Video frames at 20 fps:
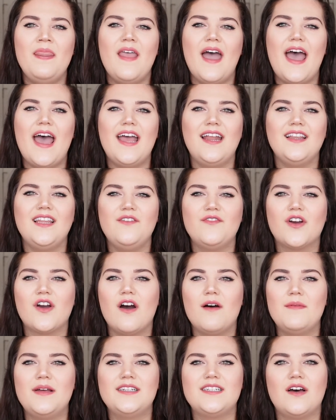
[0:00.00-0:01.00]
And leave a
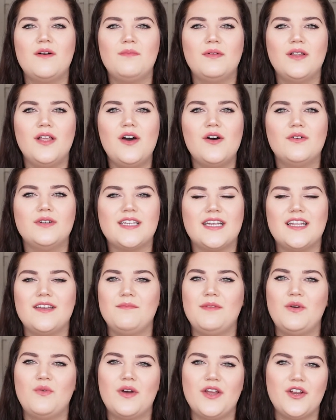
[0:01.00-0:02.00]
comment down below telling
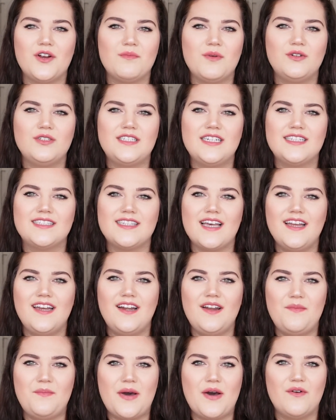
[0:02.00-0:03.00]
me what you're most excited
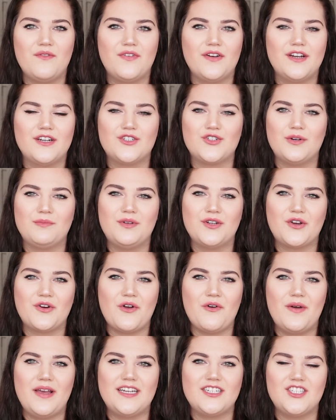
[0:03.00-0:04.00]
about for your trip to
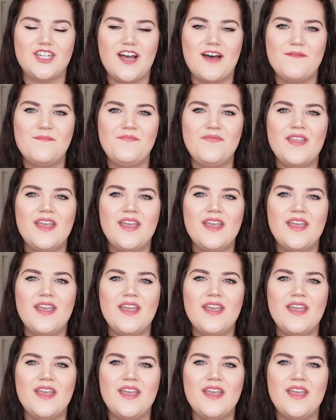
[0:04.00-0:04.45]
Croatia.